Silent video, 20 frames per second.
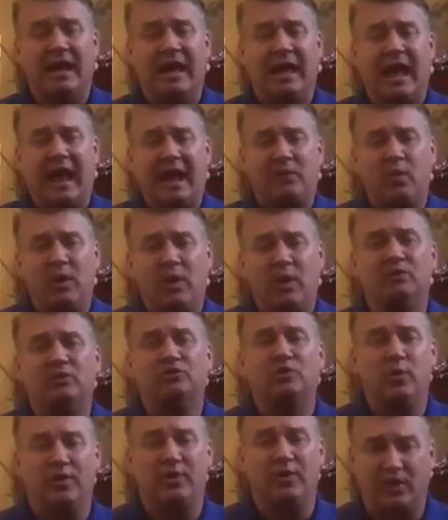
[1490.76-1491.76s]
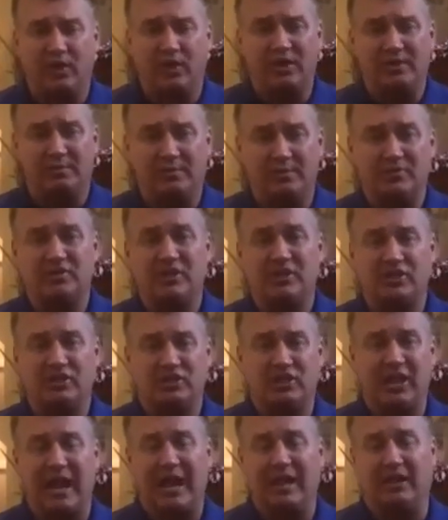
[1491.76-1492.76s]
and we will do a 30%
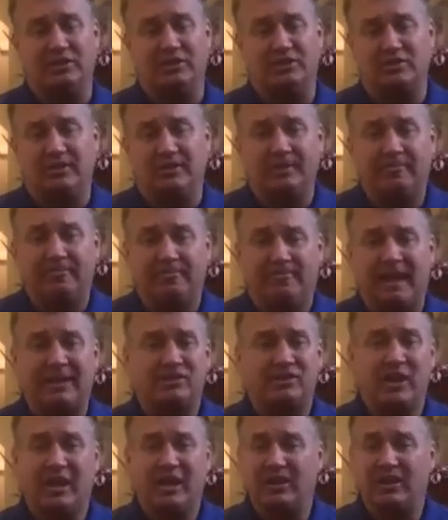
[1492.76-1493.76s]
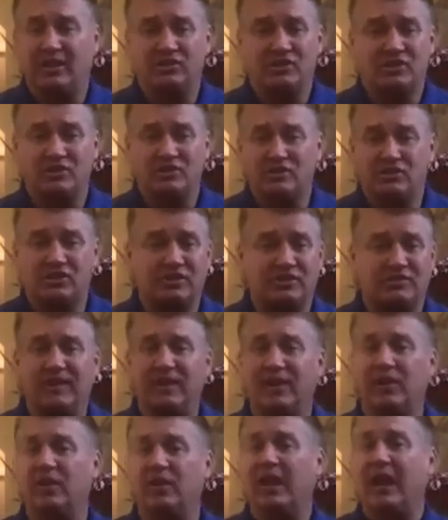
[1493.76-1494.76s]
challenge. That challenge is just
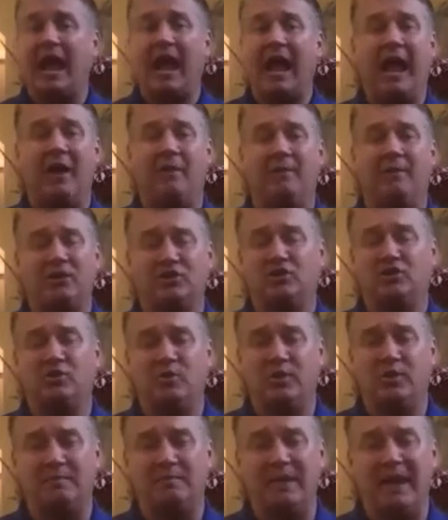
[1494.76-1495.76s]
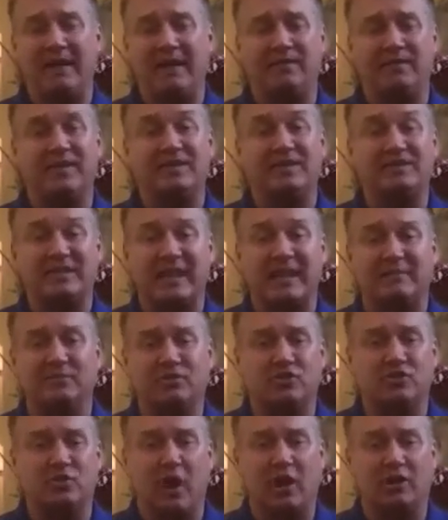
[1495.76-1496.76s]
figuring out how much you would make for the same
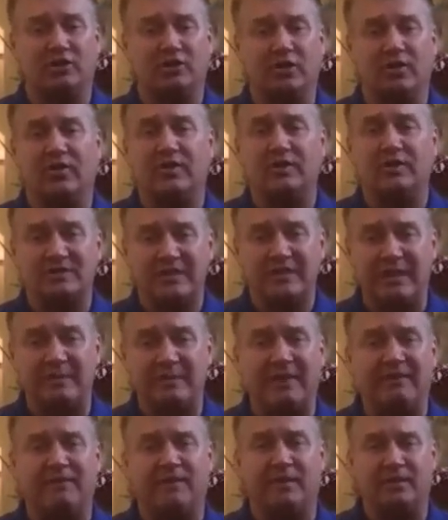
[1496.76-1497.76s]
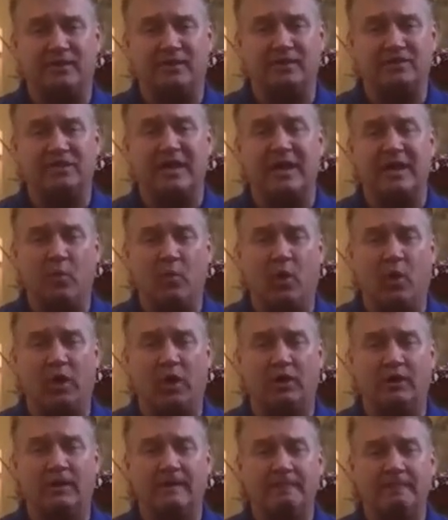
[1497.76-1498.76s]
structure, the same effort, the same
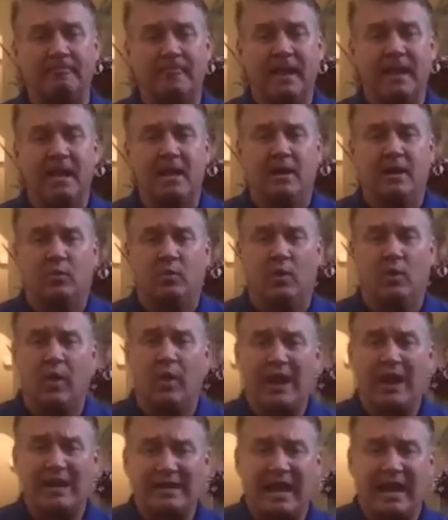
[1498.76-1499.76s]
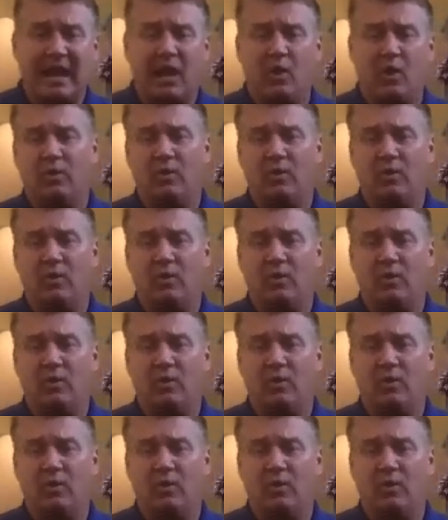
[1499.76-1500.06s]
work. Well, right now,